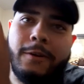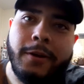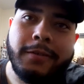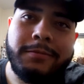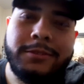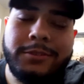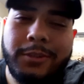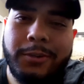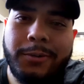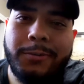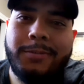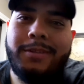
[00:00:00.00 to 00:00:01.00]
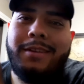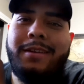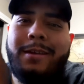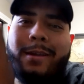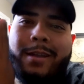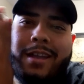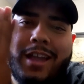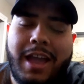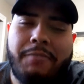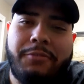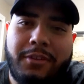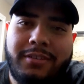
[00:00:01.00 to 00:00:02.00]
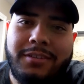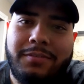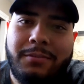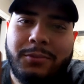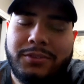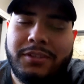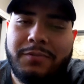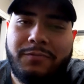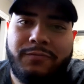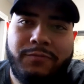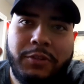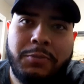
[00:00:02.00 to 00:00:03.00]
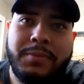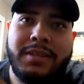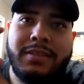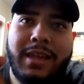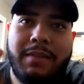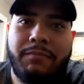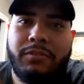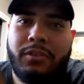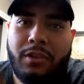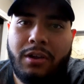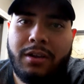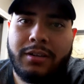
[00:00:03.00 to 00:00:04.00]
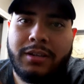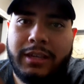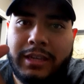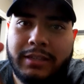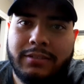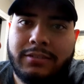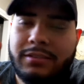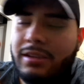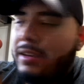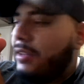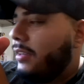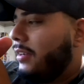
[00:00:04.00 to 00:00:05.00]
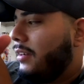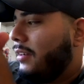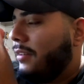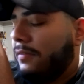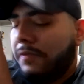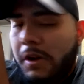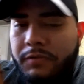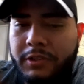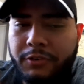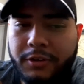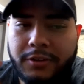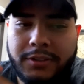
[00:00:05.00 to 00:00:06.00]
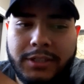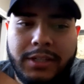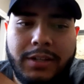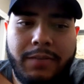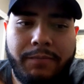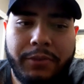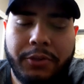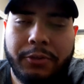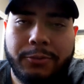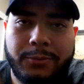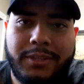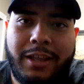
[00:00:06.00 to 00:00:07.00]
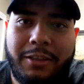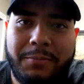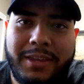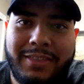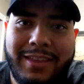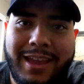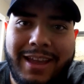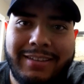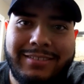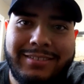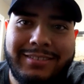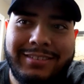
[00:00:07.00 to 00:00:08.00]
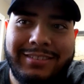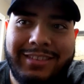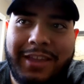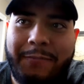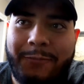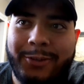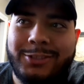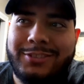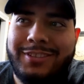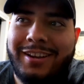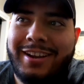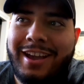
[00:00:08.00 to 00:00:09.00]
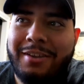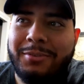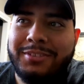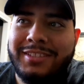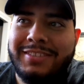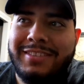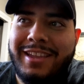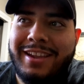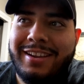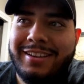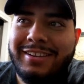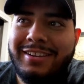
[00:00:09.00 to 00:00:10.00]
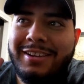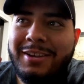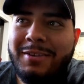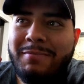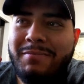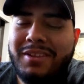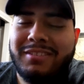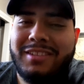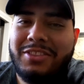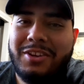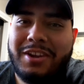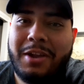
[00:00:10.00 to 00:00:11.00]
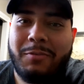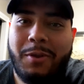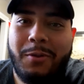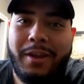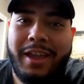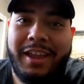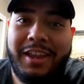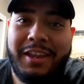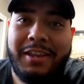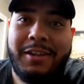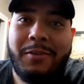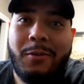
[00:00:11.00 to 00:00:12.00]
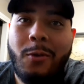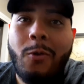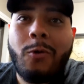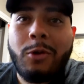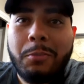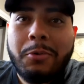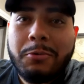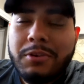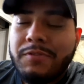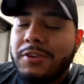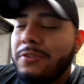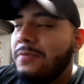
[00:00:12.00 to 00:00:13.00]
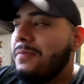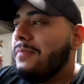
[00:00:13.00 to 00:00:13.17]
All right, so after I done, was done filming that vlog inside uh, Velvet Grill, the girls were telling me that they first thought I was in there because they thought I wrote a horrible review.